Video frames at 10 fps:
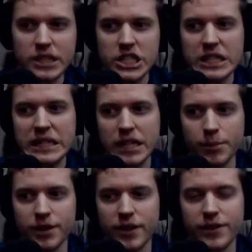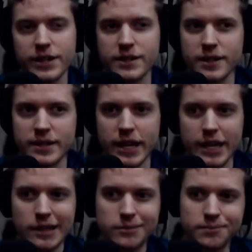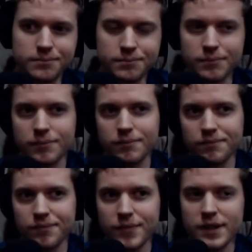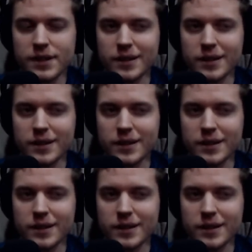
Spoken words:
just a little bit of evidence to say it